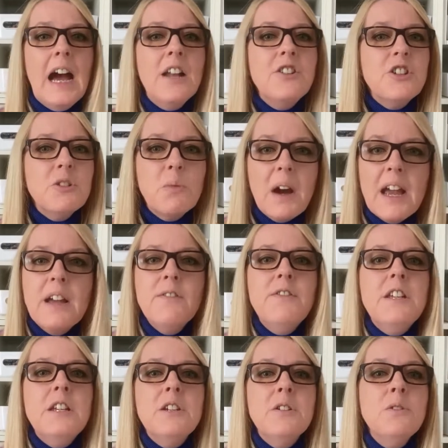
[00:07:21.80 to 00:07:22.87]
and do whatever
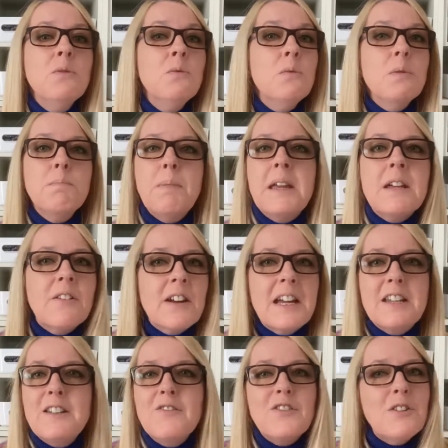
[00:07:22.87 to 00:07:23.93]
be
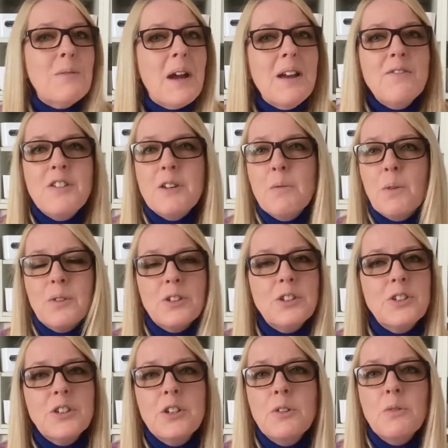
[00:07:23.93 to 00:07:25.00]
creative, do whatever you want to
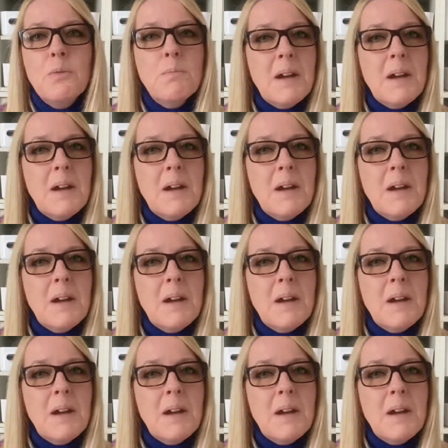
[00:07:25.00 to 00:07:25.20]
do,